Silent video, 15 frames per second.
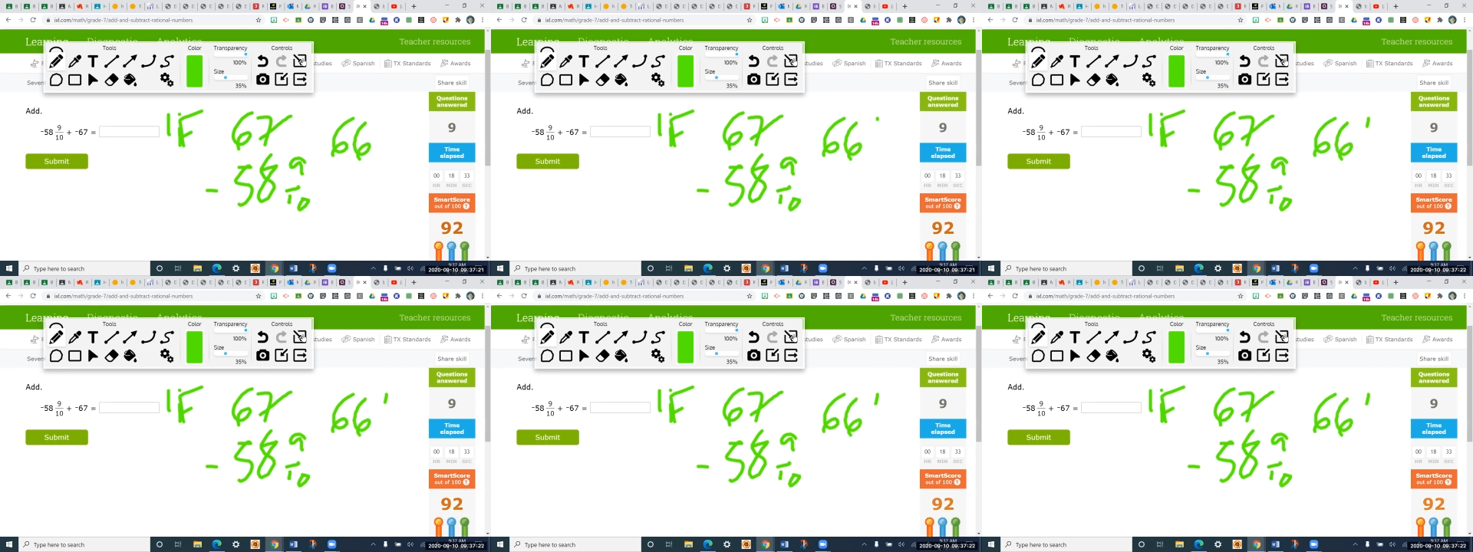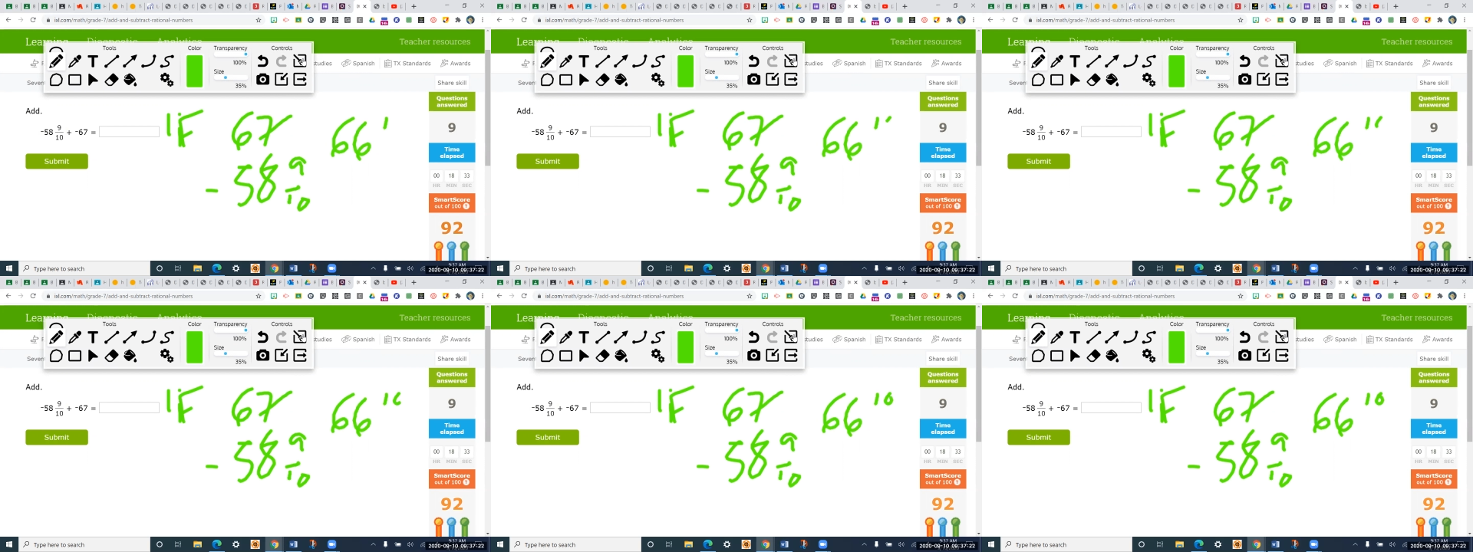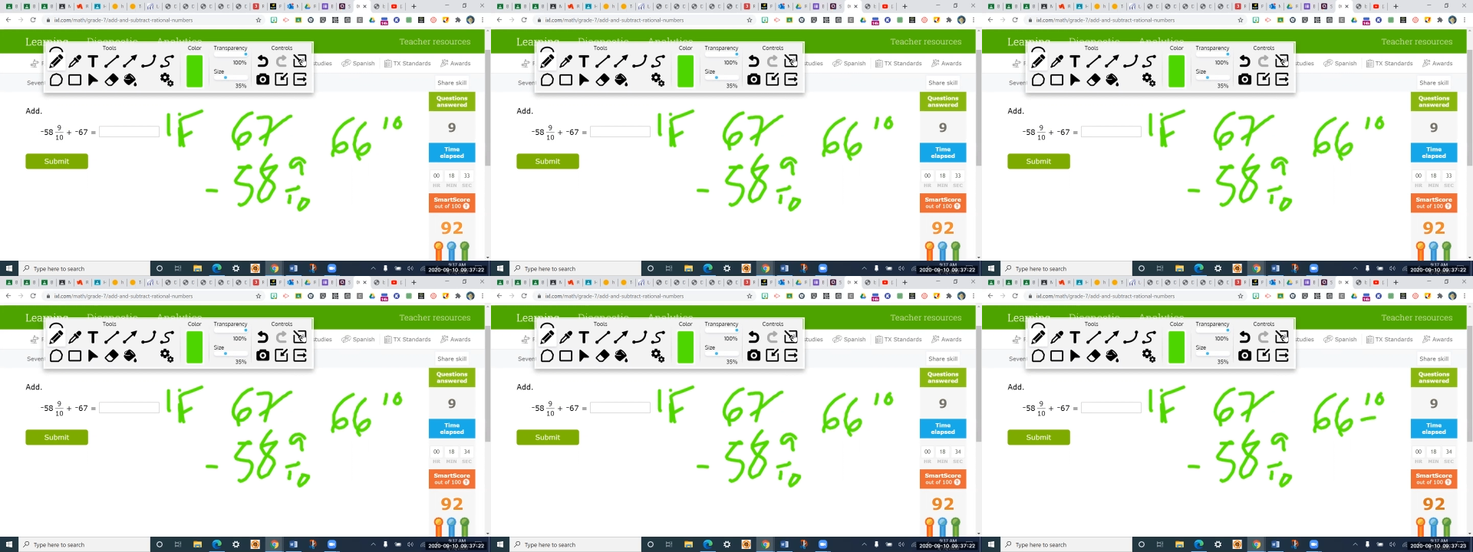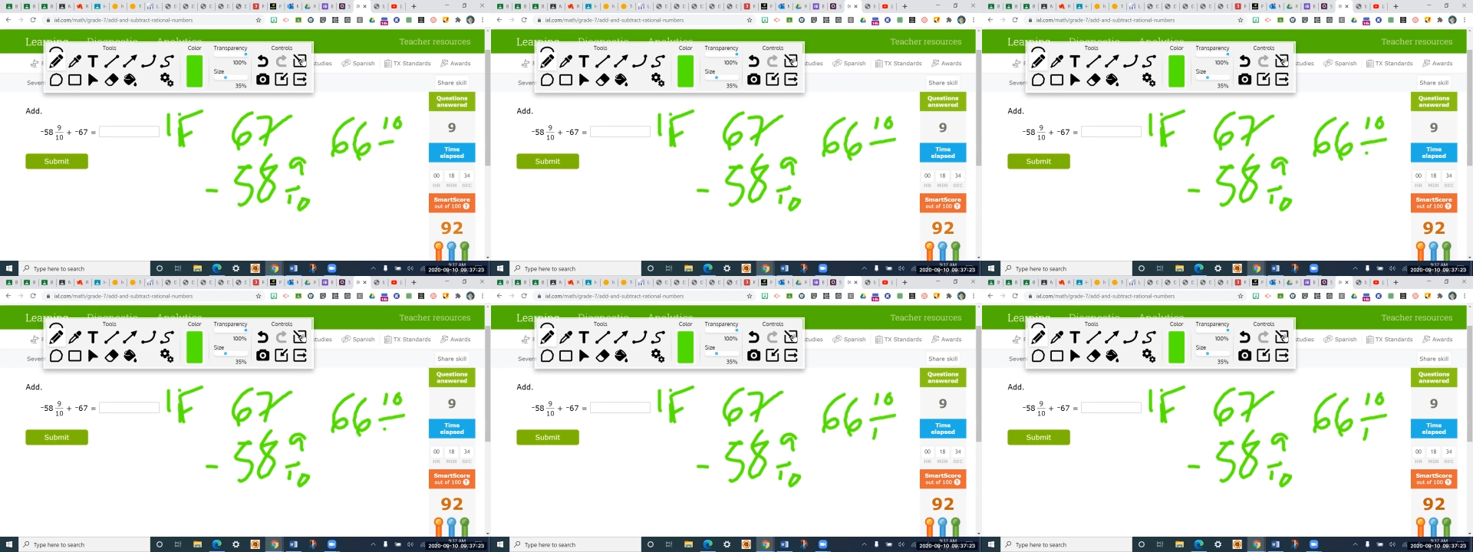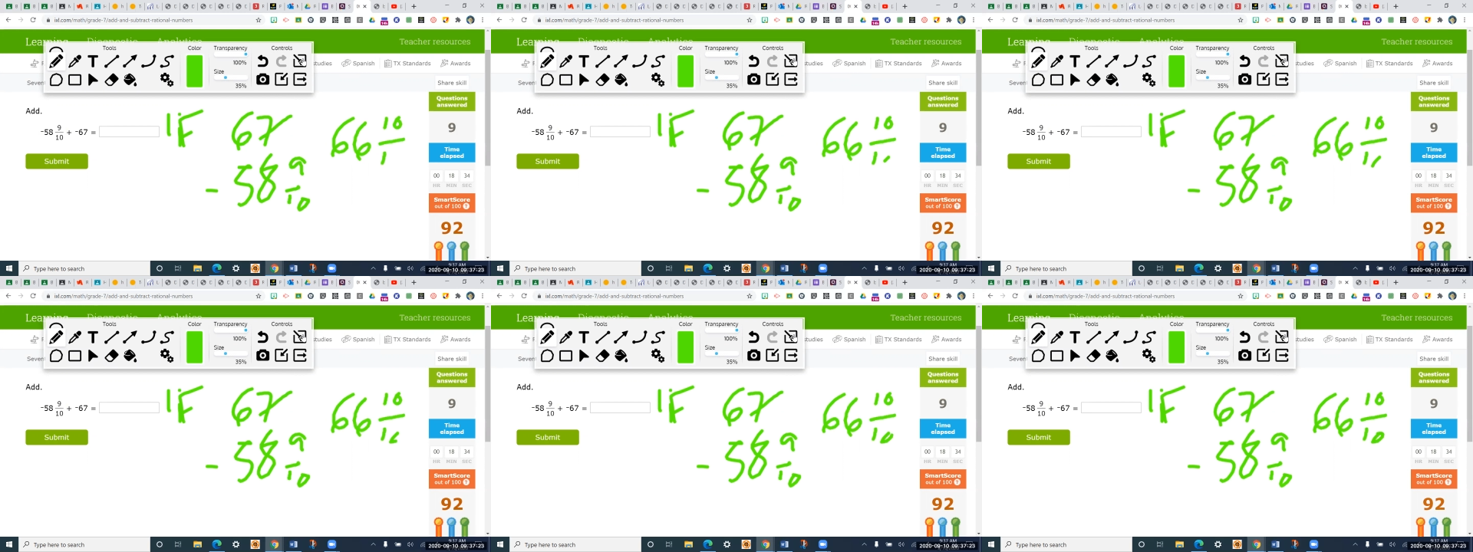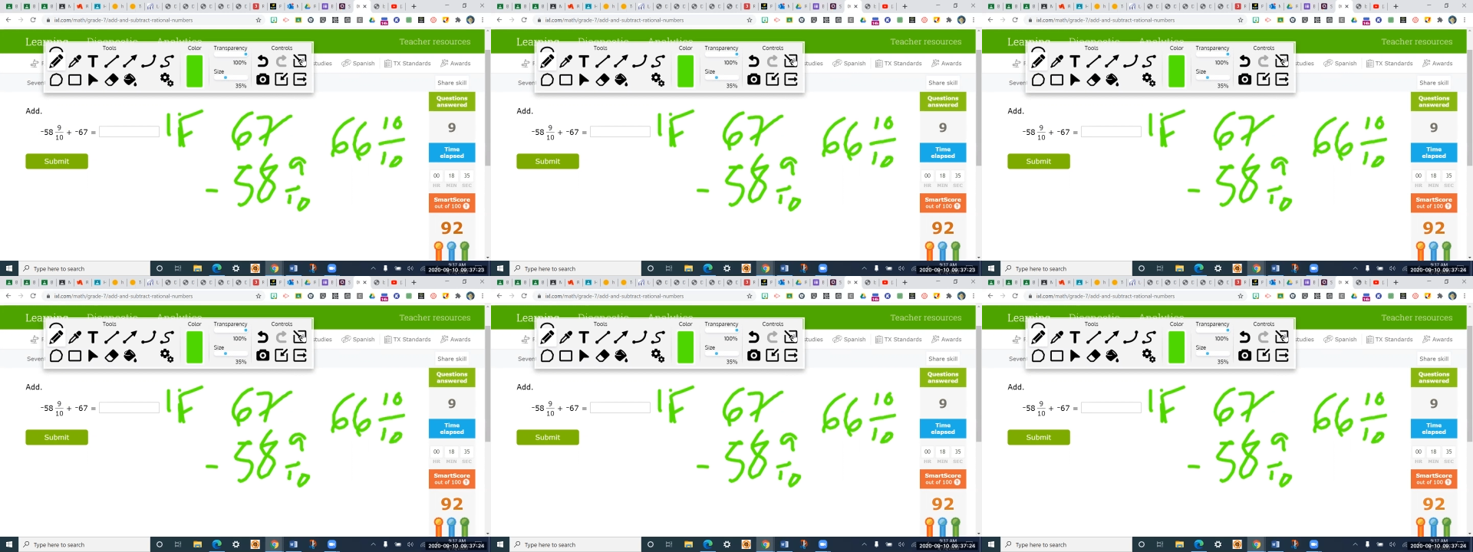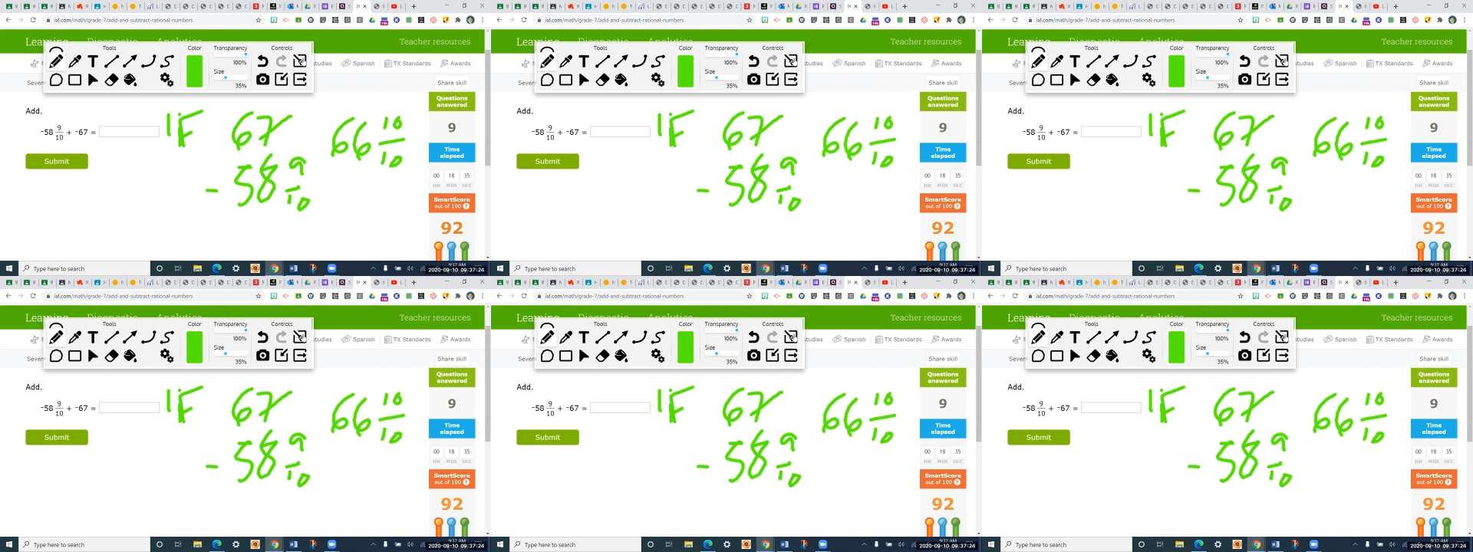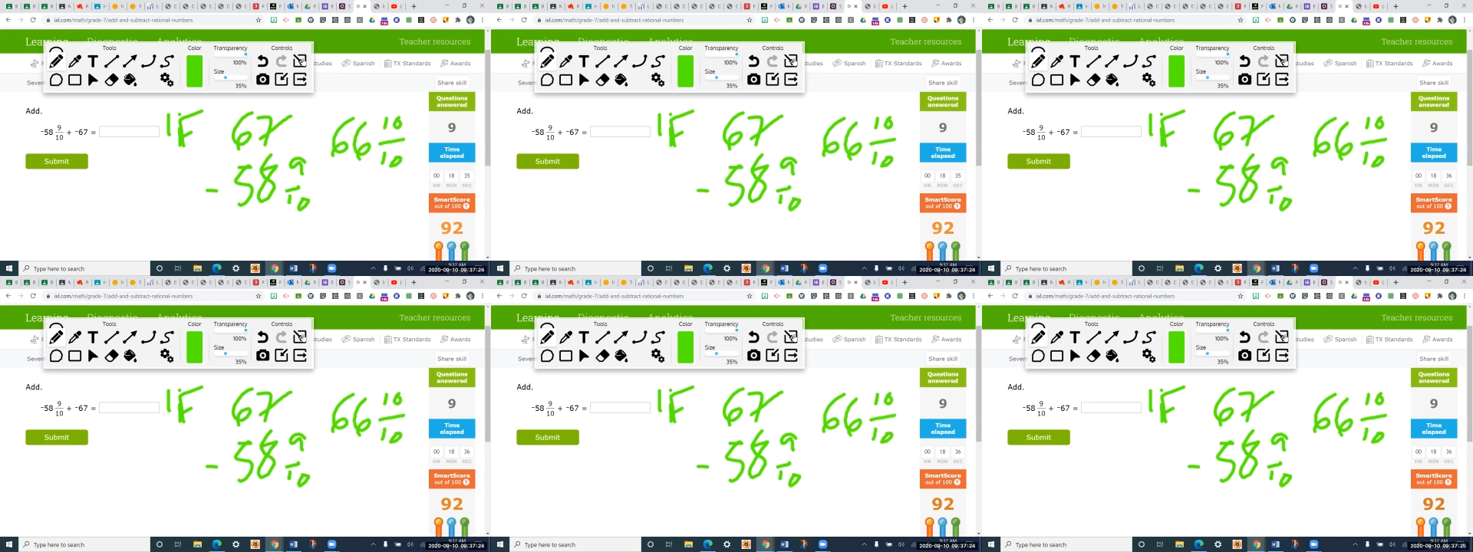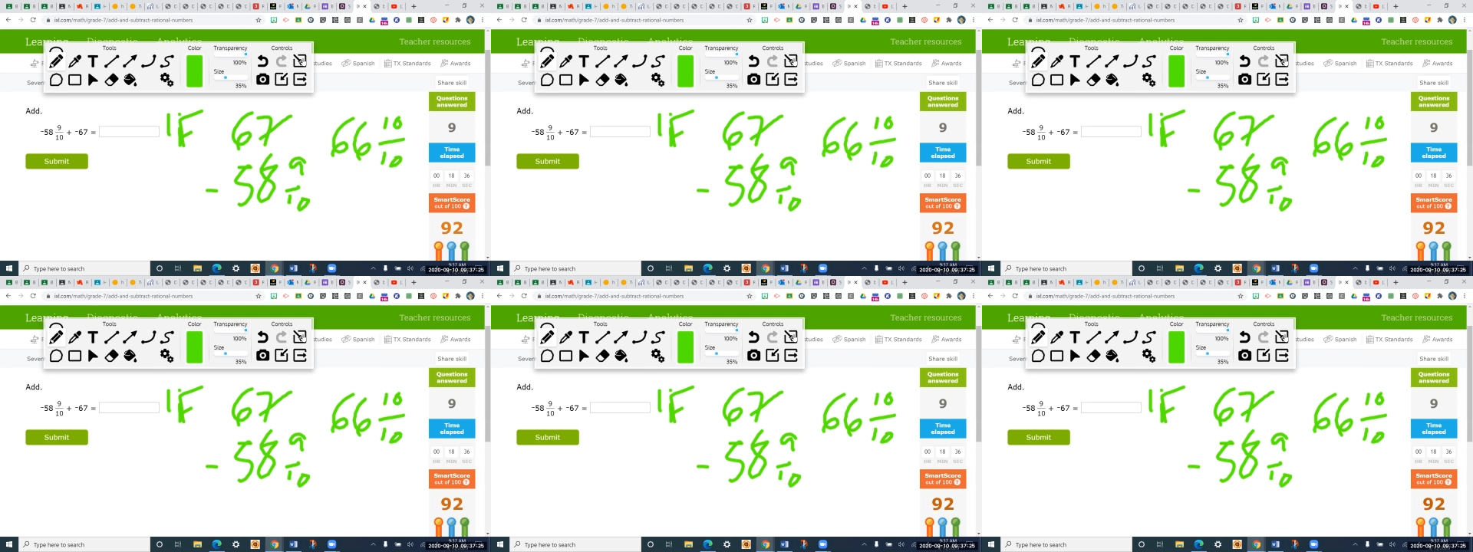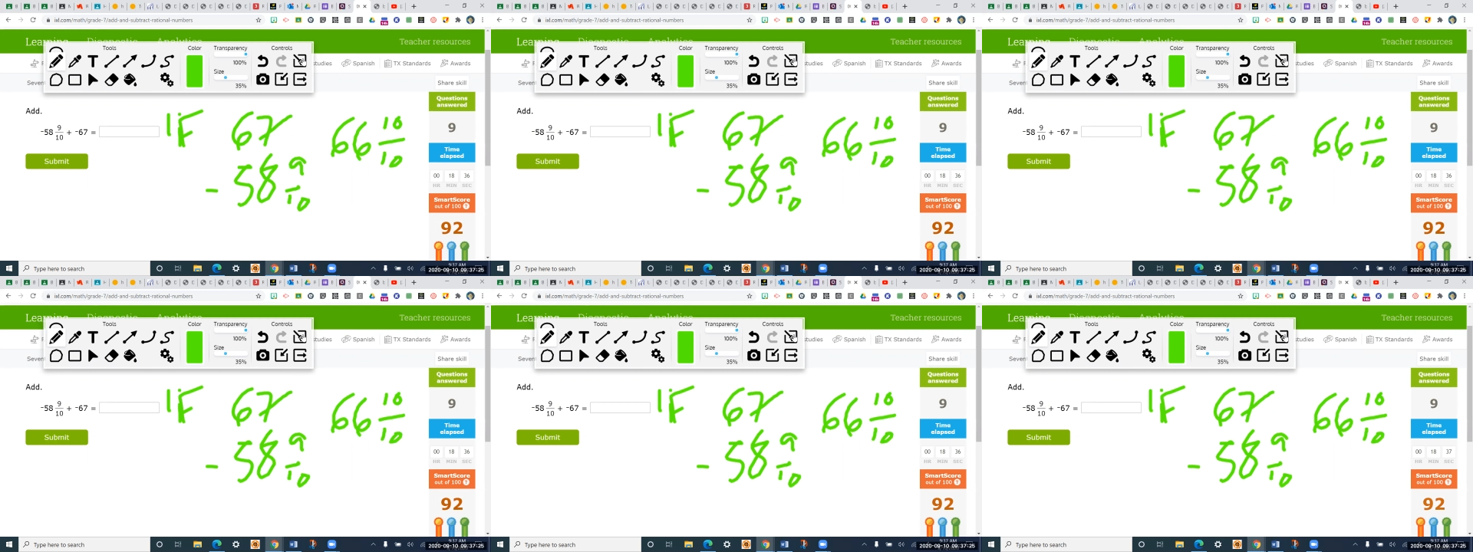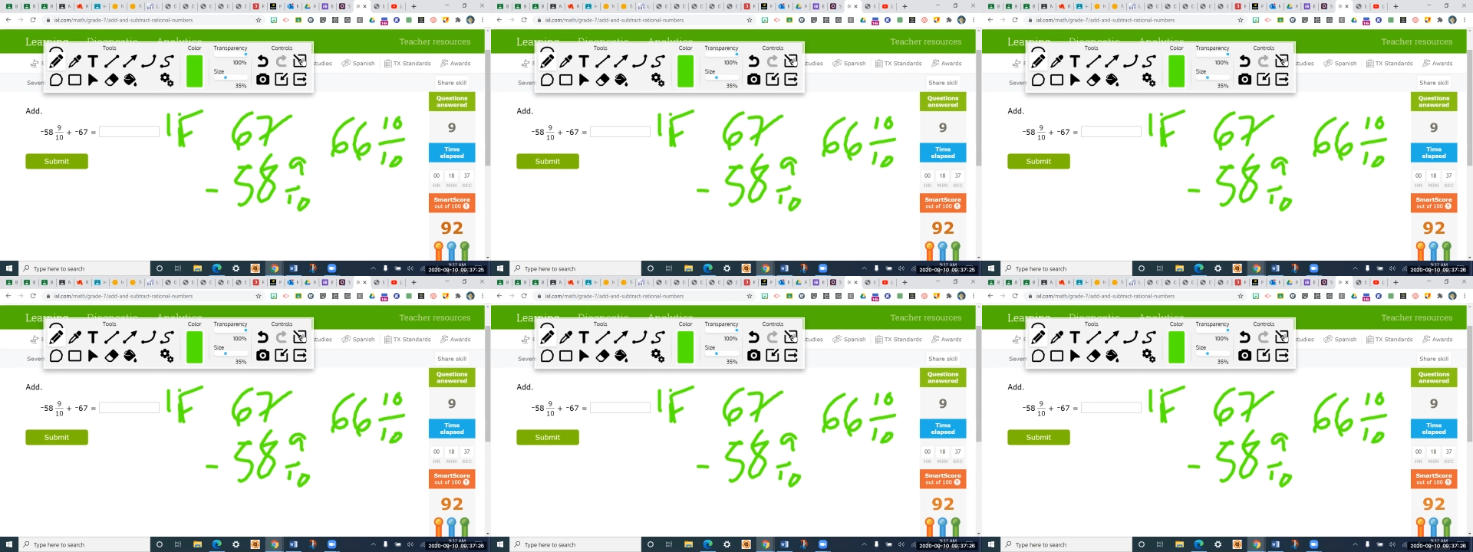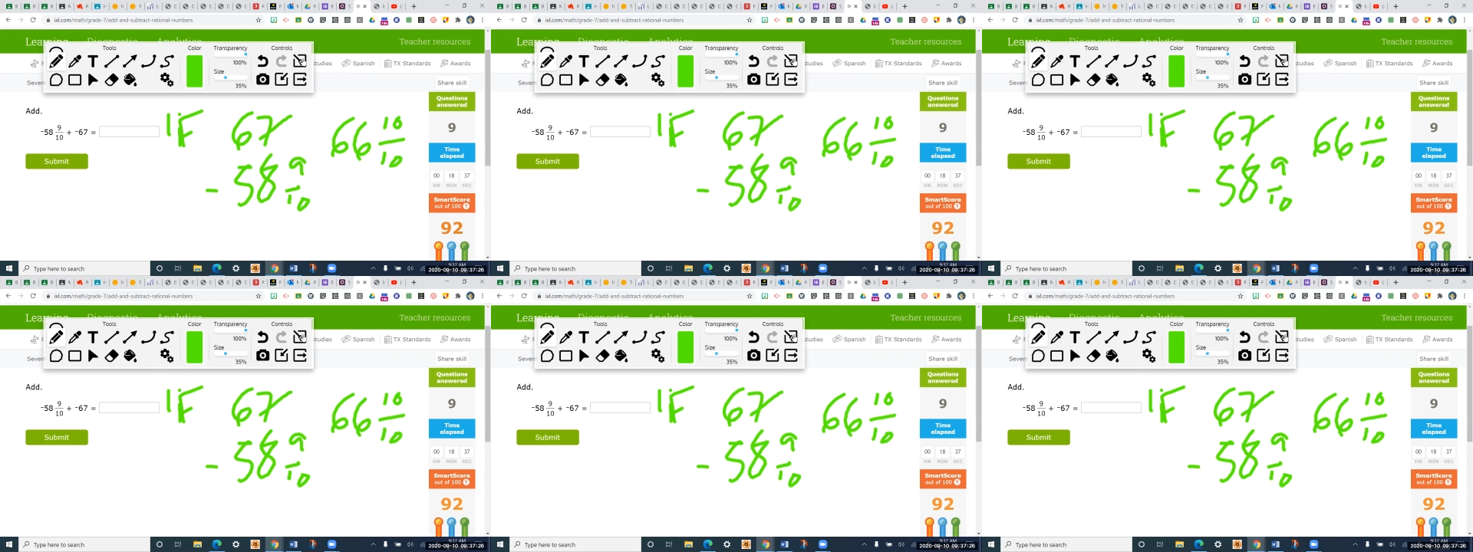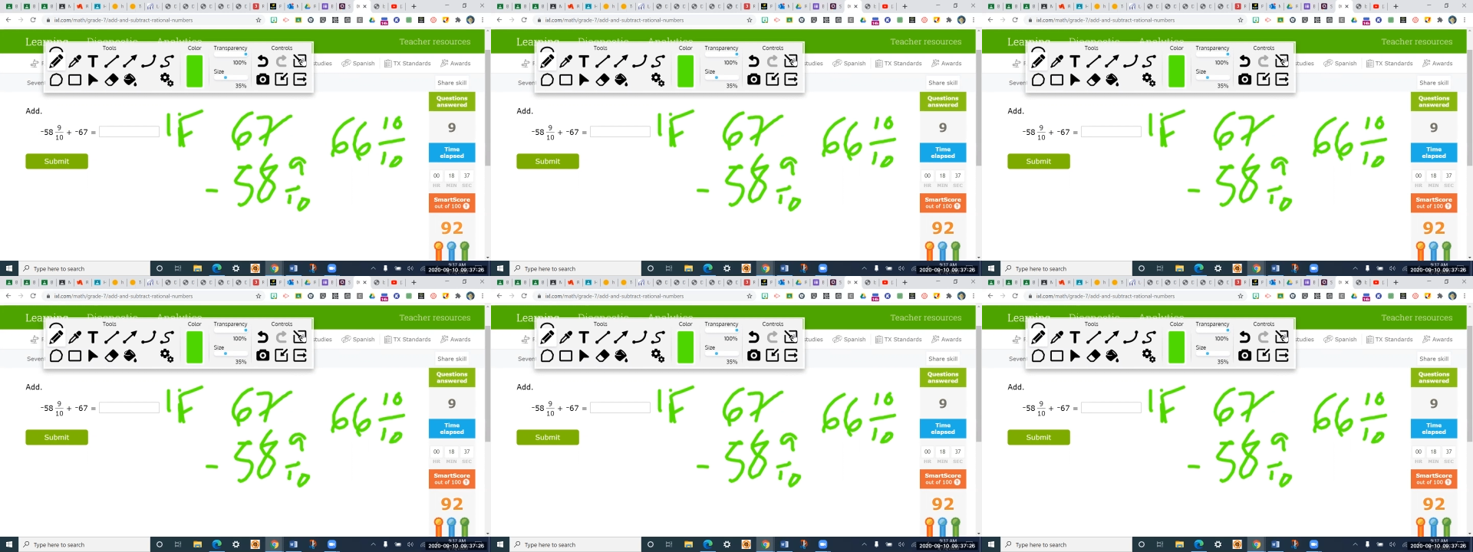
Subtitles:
Nobody's mouth can be seen.